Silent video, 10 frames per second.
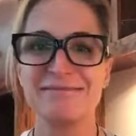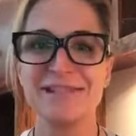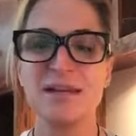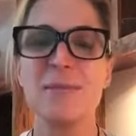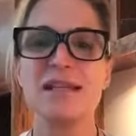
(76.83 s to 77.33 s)

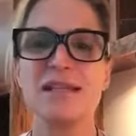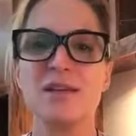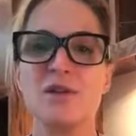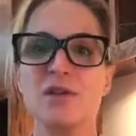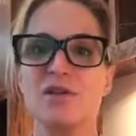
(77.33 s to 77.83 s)
It's amazing.
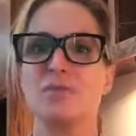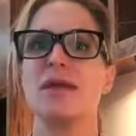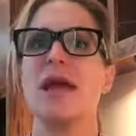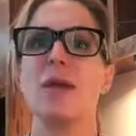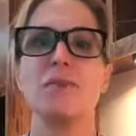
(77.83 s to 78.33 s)
You can just
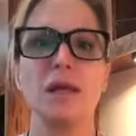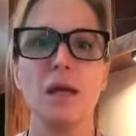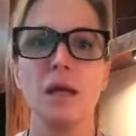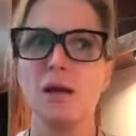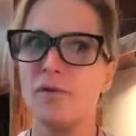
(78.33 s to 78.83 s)
be happy
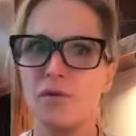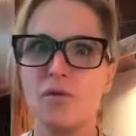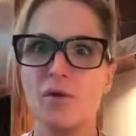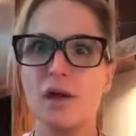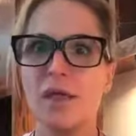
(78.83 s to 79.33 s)

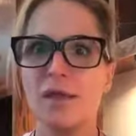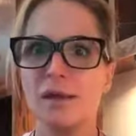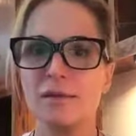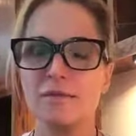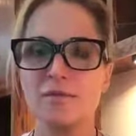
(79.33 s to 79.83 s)
for
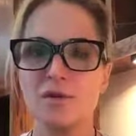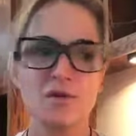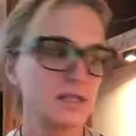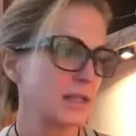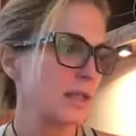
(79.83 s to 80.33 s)
nothing, for
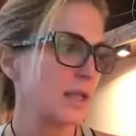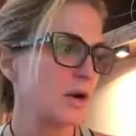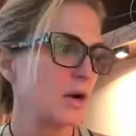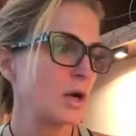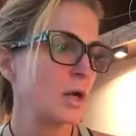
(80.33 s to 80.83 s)
just sitting here.